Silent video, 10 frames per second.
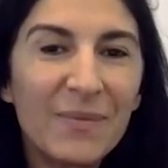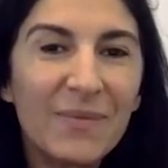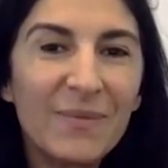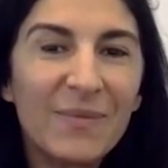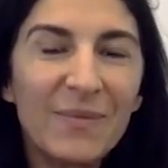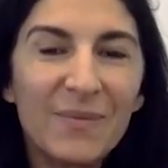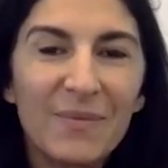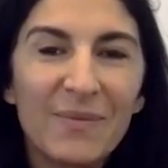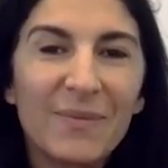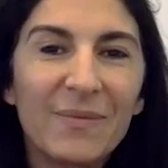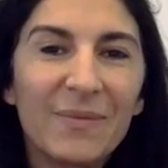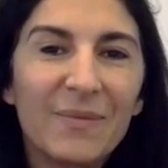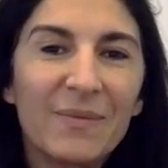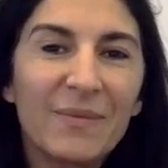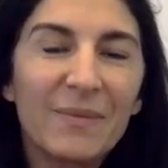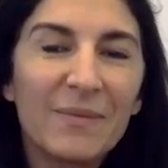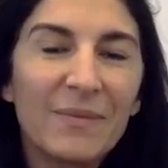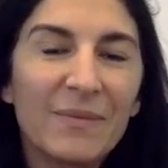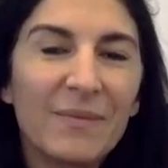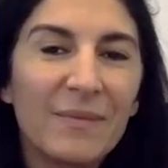
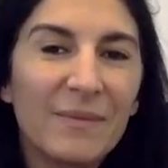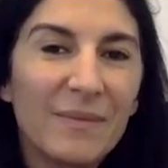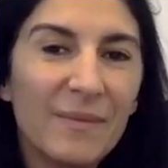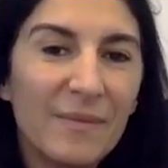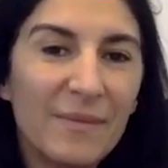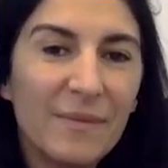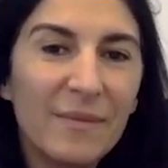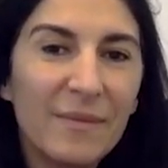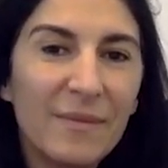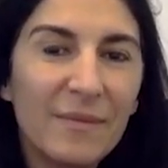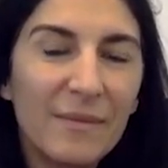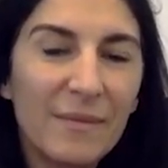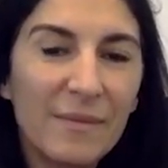(not speaking)